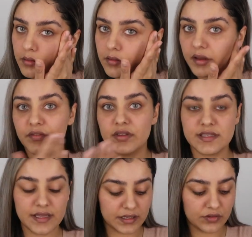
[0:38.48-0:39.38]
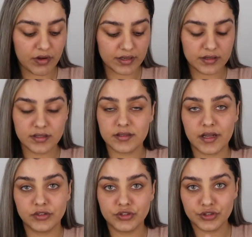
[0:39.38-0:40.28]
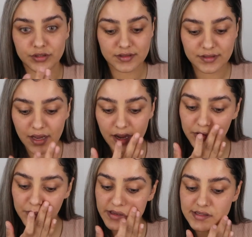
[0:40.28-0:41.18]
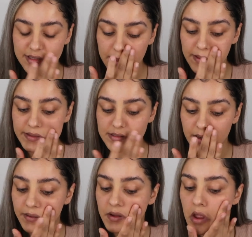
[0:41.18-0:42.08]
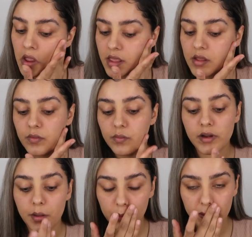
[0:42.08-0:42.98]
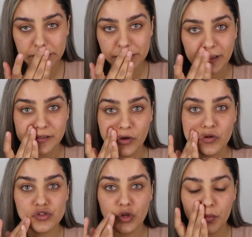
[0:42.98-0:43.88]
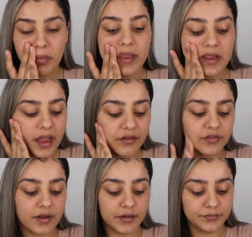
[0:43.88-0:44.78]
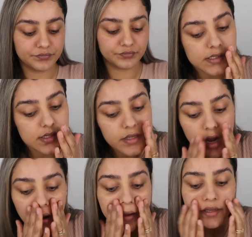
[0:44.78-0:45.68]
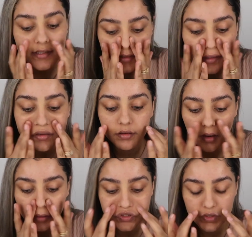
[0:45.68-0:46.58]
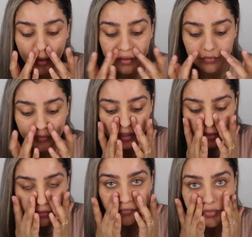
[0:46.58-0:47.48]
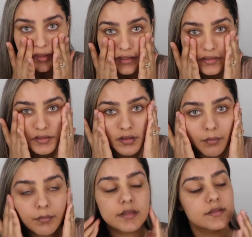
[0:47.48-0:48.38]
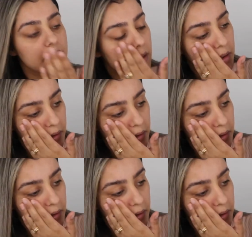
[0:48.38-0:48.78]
Like if you see any redness, that's just how my skin is. Like when I moisturize, I go so pink after. It feels nice. I do like the feeling of this on my skin.